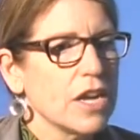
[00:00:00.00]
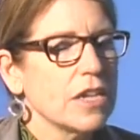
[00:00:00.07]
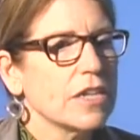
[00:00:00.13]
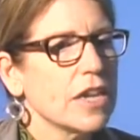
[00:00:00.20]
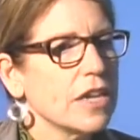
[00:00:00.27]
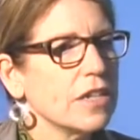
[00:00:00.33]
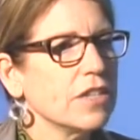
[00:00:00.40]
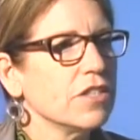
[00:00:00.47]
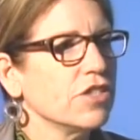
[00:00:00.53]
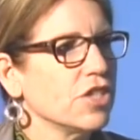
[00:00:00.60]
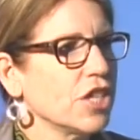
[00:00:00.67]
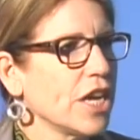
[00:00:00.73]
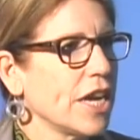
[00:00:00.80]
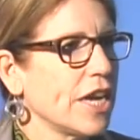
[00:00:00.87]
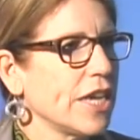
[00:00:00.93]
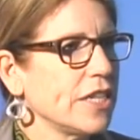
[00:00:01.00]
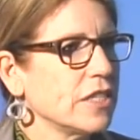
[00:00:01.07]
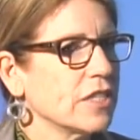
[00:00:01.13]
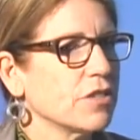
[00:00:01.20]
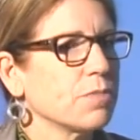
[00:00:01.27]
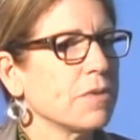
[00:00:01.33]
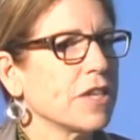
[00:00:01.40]
None of the
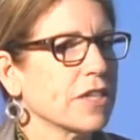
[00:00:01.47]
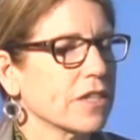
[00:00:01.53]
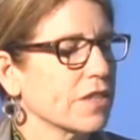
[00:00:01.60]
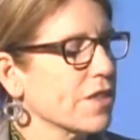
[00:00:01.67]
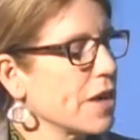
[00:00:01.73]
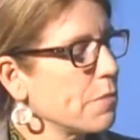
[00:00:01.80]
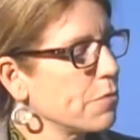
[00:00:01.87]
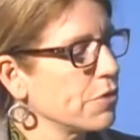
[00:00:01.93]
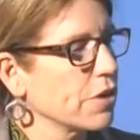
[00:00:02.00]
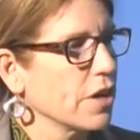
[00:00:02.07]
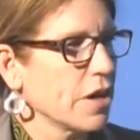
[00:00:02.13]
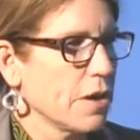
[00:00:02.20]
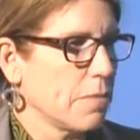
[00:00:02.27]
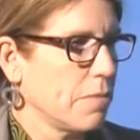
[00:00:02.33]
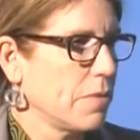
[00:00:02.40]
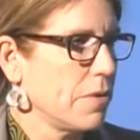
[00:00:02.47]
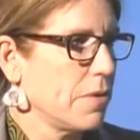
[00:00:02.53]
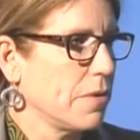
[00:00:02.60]
chains picked that book up.